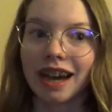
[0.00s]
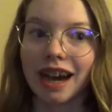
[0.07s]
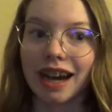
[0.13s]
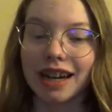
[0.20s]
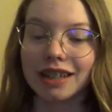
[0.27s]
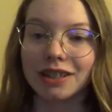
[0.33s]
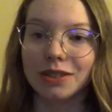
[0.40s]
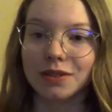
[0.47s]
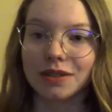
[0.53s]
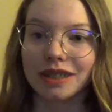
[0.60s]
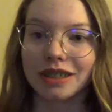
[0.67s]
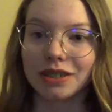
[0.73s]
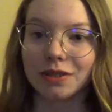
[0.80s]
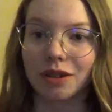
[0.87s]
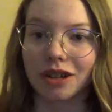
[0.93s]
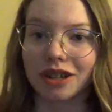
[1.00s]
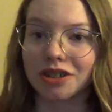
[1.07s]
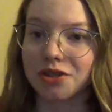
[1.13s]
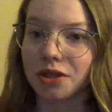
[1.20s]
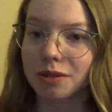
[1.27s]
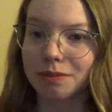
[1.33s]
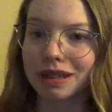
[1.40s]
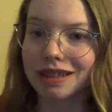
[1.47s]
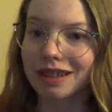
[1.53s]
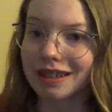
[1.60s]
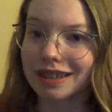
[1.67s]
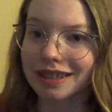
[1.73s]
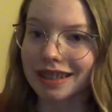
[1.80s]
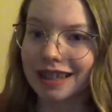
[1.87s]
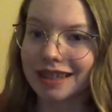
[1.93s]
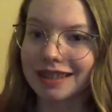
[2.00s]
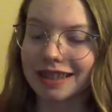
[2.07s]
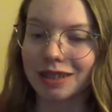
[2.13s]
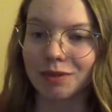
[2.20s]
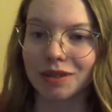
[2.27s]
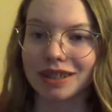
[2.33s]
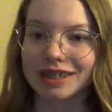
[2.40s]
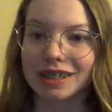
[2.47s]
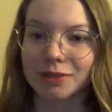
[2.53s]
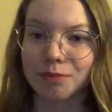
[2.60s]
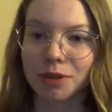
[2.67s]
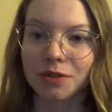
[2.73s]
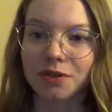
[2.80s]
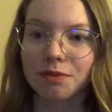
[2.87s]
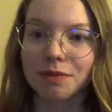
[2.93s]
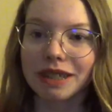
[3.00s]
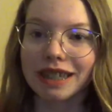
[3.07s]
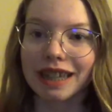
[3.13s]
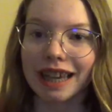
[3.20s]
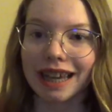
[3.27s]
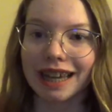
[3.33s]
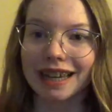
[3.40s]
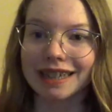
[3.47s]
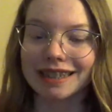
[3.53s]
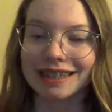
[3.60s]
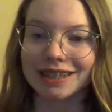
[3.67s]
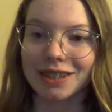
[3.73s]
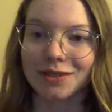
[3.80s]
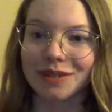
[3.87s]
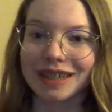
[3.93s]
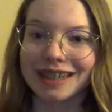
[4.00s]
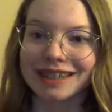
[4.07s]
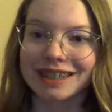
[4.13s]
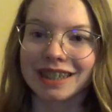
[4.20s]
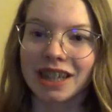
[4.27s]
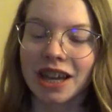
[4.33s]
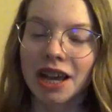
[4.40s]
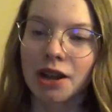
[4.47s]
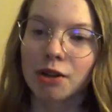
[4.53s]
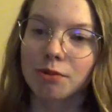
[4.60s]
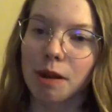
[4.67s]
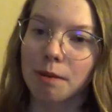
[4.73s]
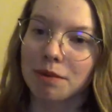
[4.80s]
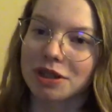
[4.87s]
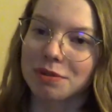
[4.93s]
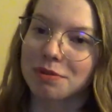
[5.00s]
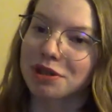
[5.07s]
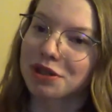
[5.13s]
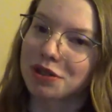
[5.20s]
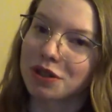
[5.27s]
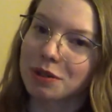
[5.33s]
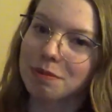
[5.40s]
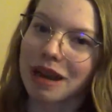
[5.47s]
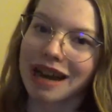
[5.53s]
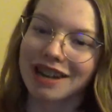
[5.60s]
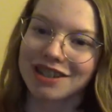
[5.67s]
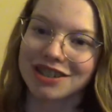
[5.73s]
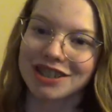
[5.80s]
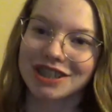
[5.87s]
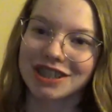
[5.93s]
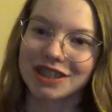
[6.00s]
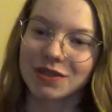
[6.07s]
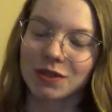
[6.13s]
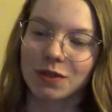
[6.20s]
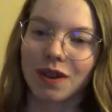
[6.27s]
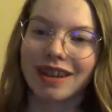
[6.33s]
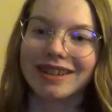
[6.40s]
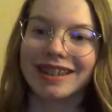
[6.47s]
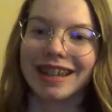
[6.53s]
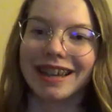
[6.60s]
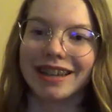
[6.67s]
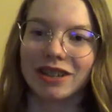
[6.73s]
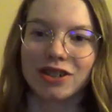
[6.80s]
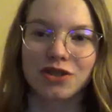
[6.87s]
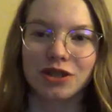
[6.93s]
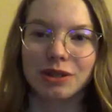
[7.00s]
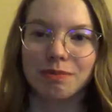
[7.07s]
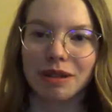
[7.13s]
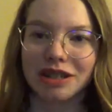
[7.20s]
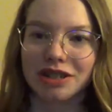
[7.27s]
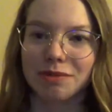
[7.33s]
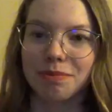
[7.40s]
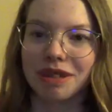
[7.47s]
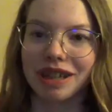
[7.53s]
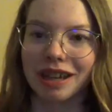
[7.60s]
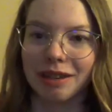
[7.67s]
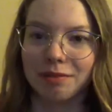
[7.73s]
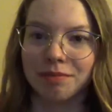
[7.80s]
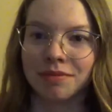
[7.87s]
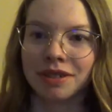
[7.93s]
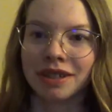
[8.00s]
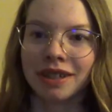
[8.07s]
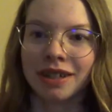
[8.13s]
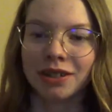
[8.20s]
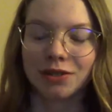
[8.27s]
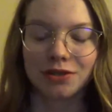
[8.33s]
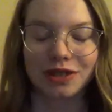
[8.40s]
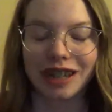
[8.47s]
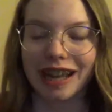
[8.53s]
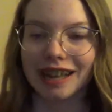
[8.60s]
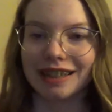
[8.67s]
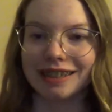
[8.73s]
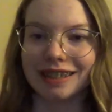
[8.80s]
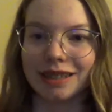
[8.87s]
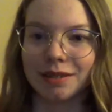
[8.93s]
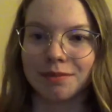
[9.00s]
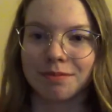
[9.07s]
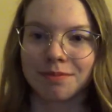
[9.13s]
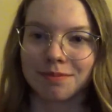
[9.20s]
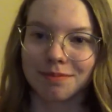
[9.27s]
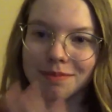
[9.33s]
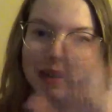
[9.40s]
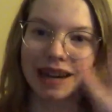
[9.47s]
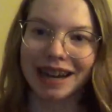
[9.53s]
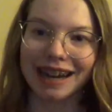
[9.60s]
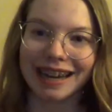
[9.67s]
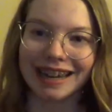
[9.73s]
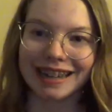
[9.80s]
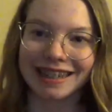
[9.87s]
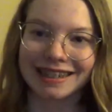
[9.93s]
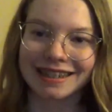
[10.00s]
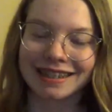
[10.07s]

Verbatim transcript: I know that you are enjoying my content and want to see more from me. And as always, remember to pursue your passions, for one day your dream may just become reality. Bye!